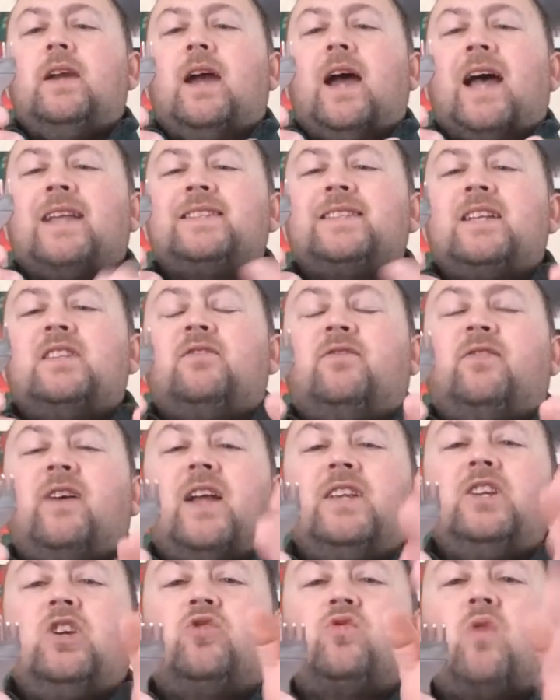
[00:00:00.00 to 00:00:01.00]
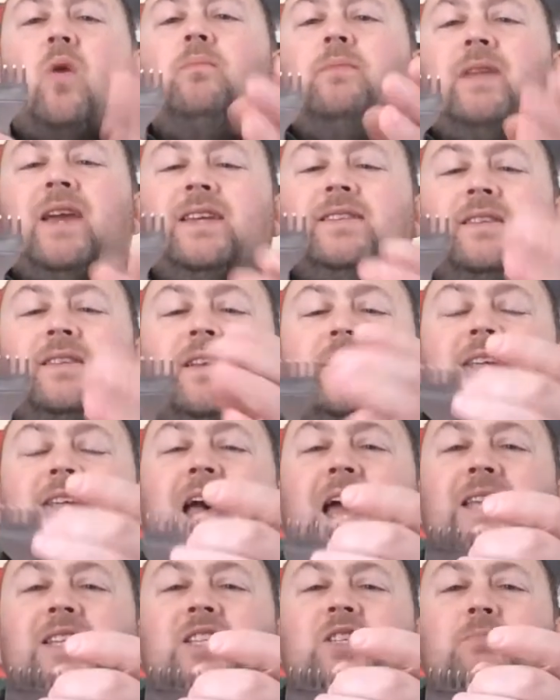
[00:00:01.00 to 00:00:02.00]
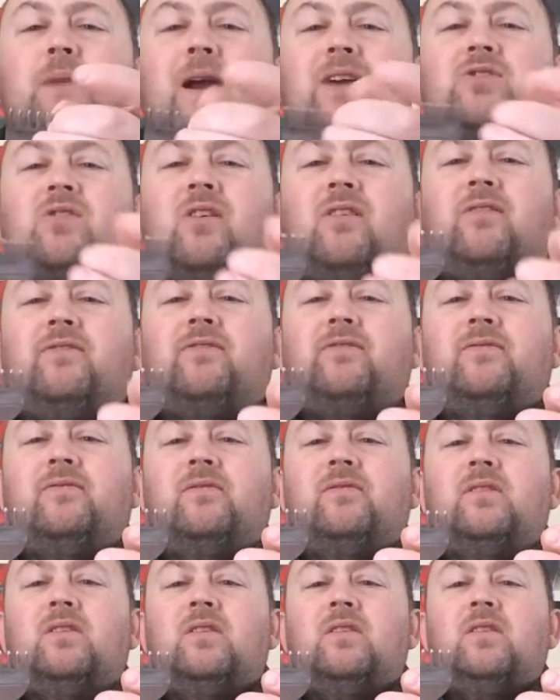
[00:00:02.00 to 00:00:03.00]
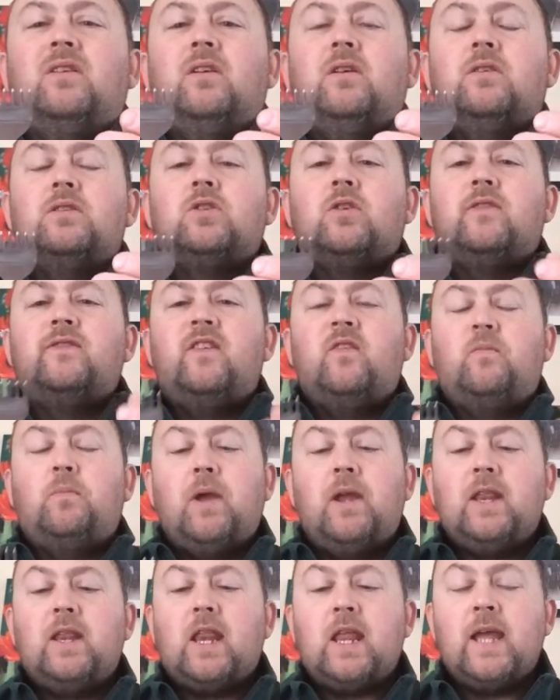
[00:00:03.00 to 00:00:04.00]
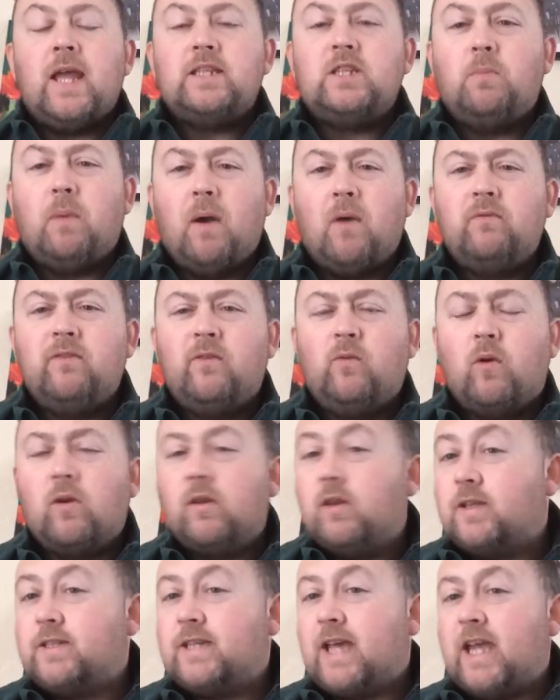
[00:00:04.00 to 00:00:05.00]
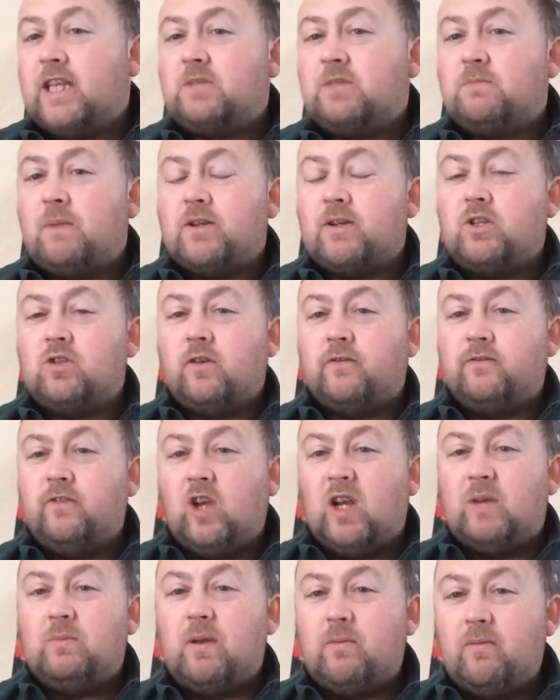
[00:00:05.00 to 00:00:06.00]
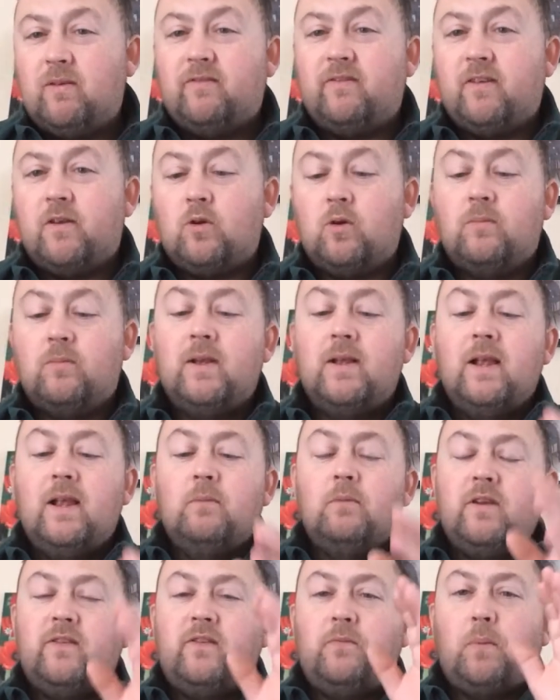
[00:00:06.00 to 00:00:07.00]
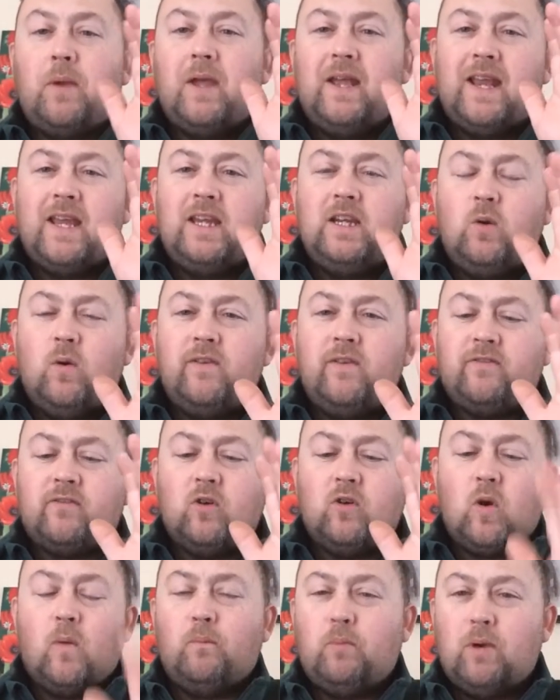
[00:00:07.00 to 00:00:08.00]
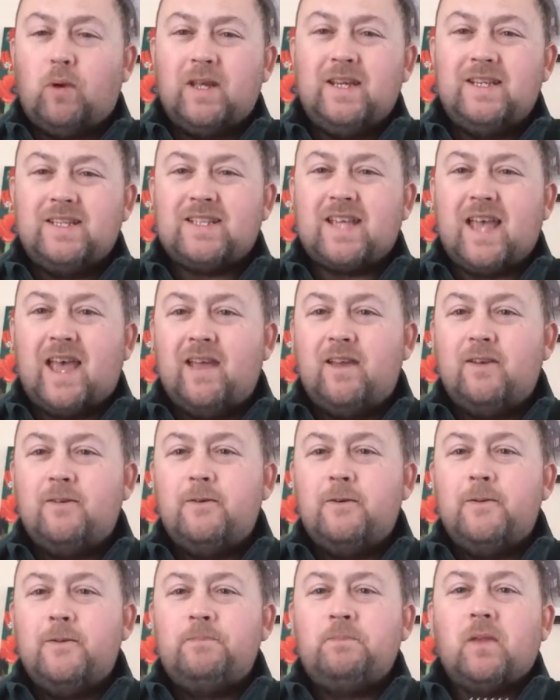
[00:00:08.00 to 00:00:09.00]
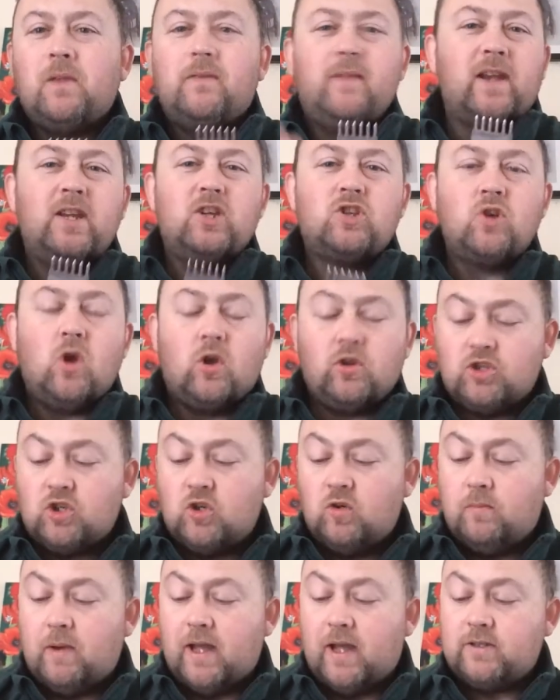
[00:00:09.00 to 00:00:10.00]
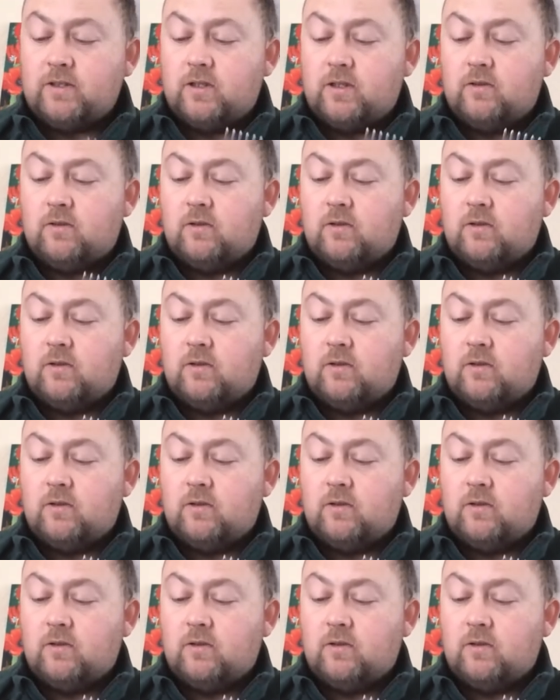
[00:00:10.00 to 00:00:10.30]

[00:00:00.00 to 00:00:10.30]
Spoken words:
I tend to find you drop these and the tines smash off. So if you've paid £30 for one, the tine smashes off, you're going to be a bit fed up. But if you paid £8 for a complete set, then it's not too bad,